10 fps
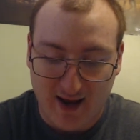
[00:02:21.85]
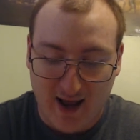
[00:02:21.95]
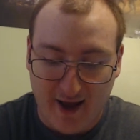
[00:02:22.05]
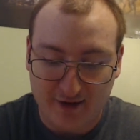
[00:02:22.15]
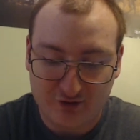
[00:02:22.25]

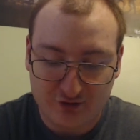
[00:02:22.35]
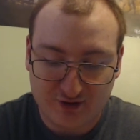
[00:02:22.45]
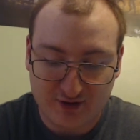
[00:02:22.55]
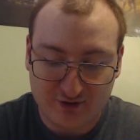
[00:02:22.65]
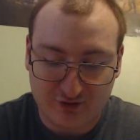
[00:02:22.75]
and your
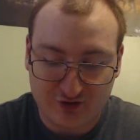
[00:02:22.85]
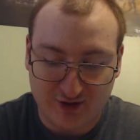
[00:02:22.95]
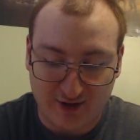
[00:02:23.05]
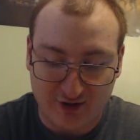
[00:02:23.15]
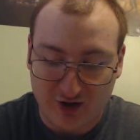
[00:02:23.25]
sister
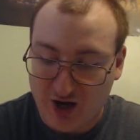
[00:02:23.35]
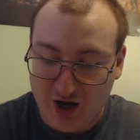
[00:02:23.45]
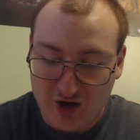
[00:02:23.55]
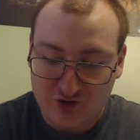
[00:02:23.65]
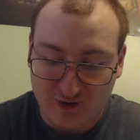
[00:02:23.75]
Cedar
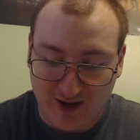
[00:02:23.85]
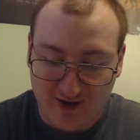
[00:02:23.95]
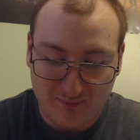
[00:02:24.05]
should have